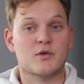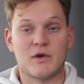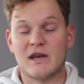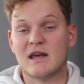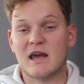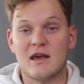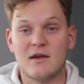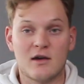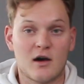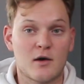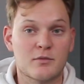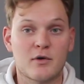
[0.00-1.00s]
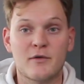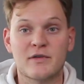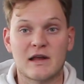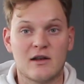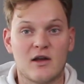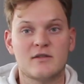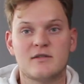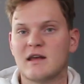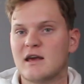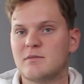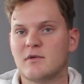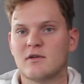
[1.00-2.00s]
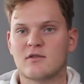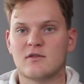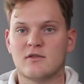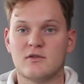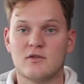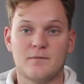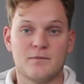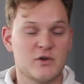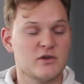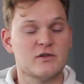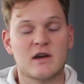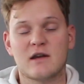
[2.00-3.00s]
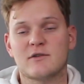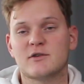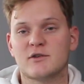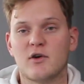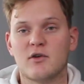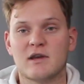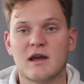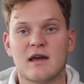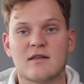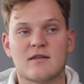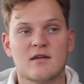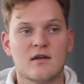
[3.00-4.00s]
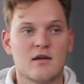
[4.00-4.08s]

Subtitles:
creating a profit and loss statement to just kind of show that